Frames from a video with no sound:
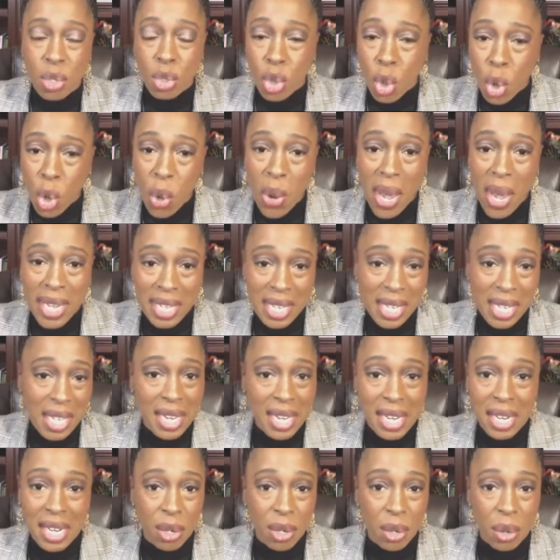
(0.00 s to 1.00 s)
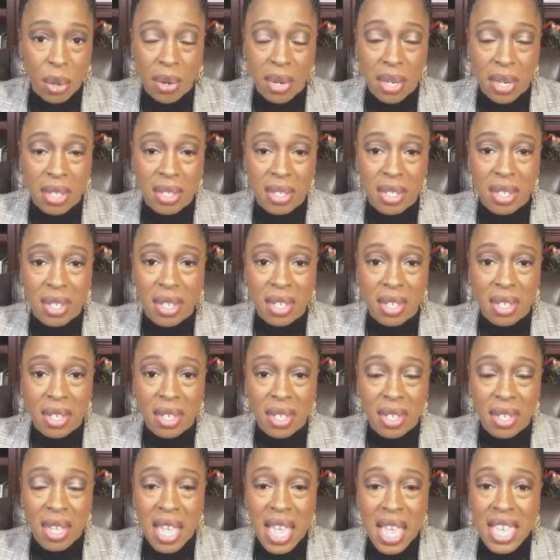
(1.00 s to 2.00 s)
solo aquí en Illinois.
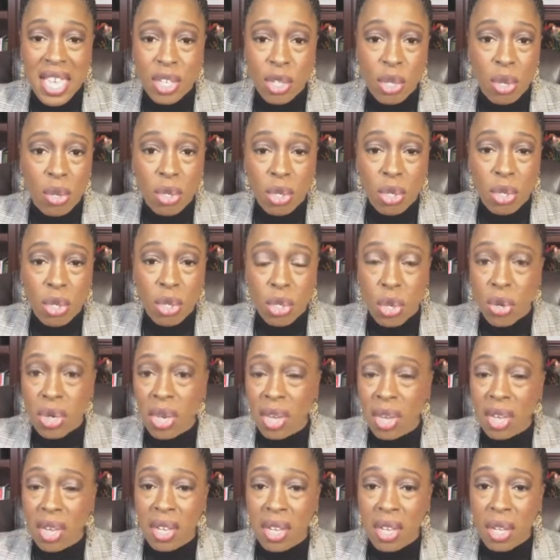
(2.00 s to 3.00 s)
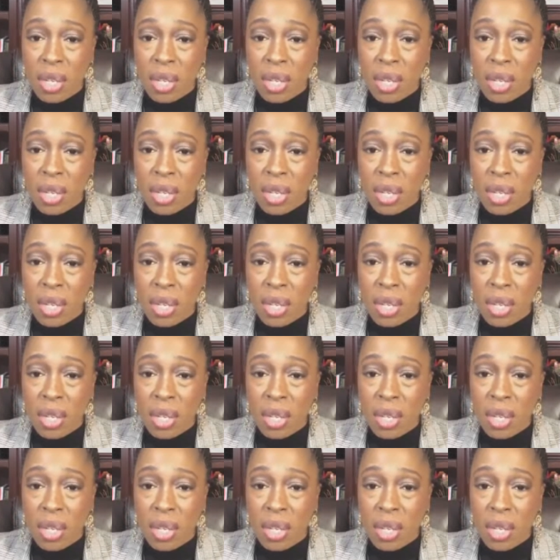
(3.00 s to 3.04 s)
Estos son